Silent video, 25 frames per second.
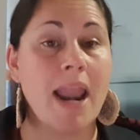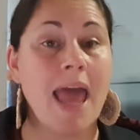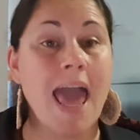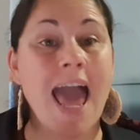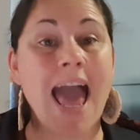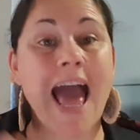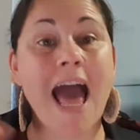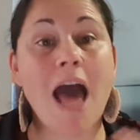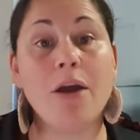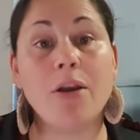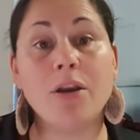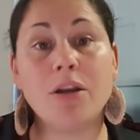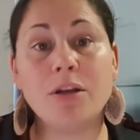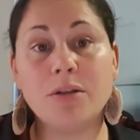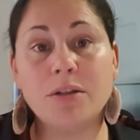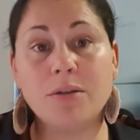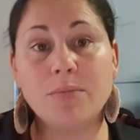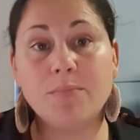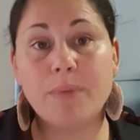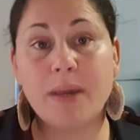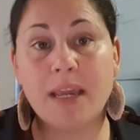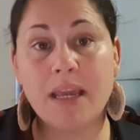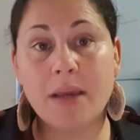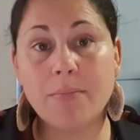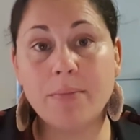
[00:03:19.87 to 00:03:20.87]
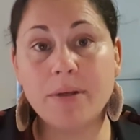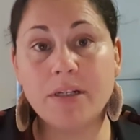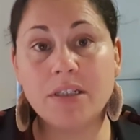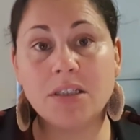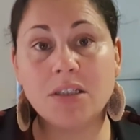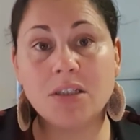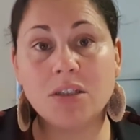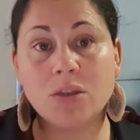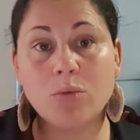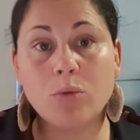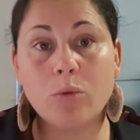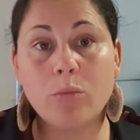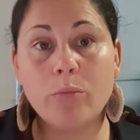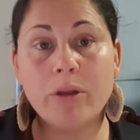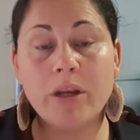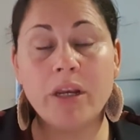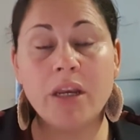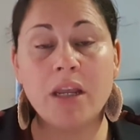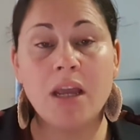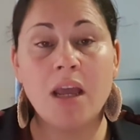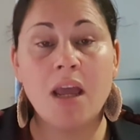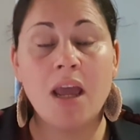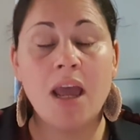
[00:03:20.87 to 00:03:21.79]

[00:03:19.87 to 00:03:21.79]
how to be a businesswoman,